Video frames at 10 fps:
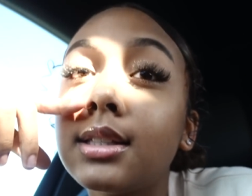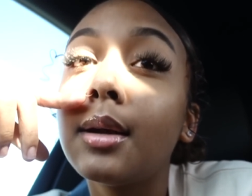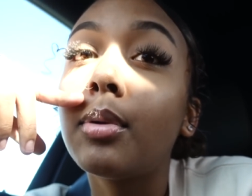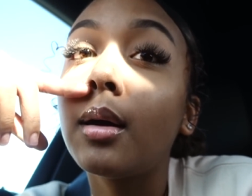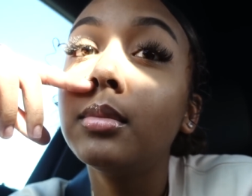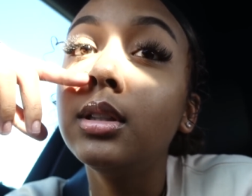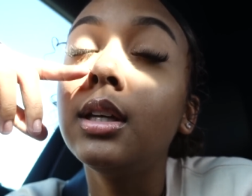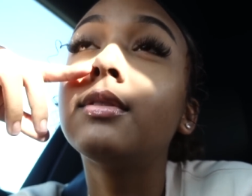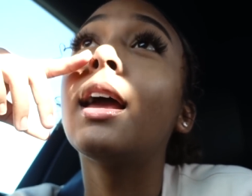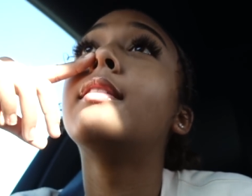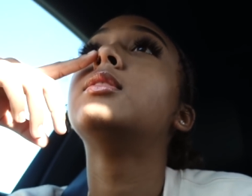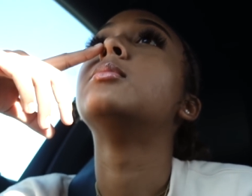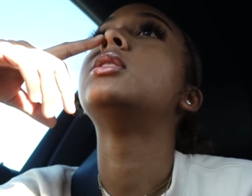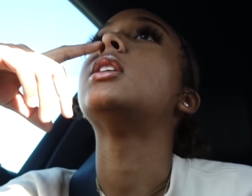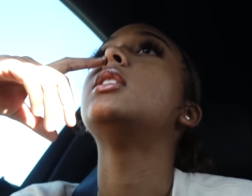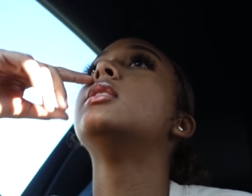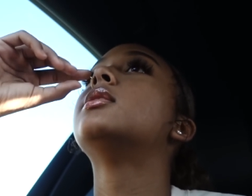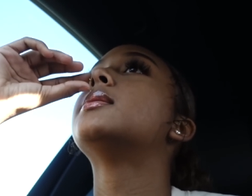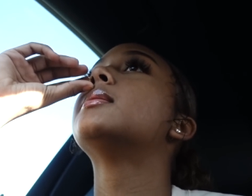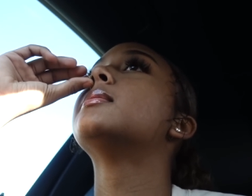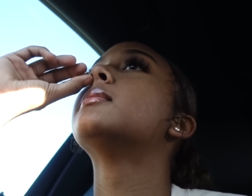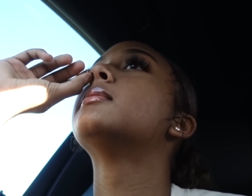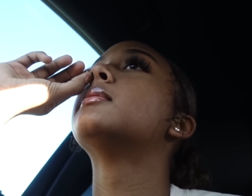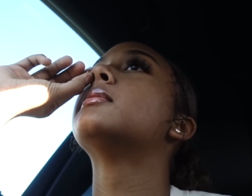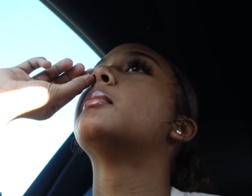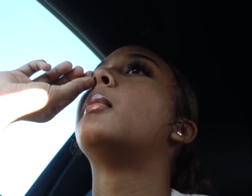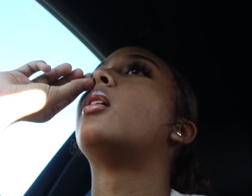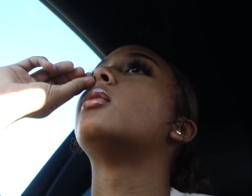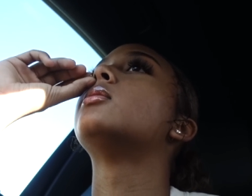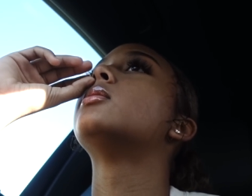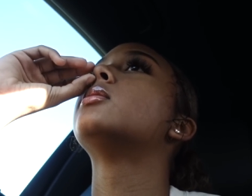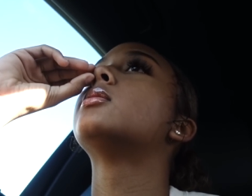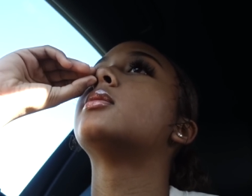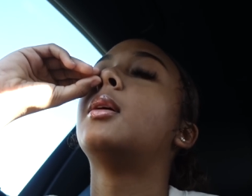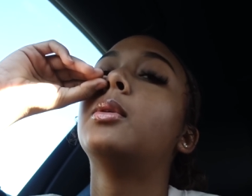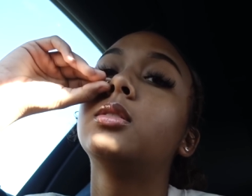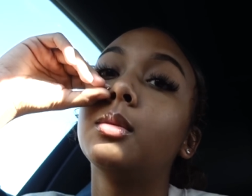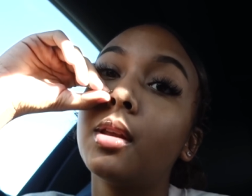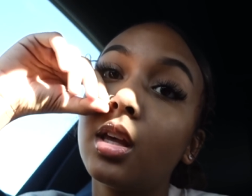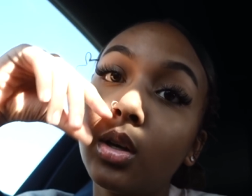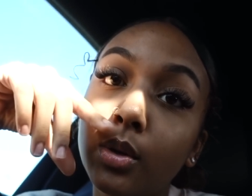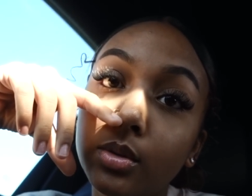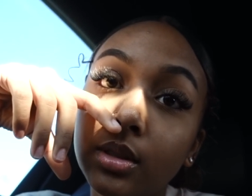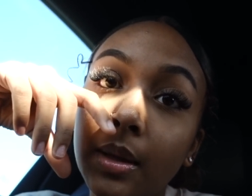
and probably if they have some cheese balls. I want some of those.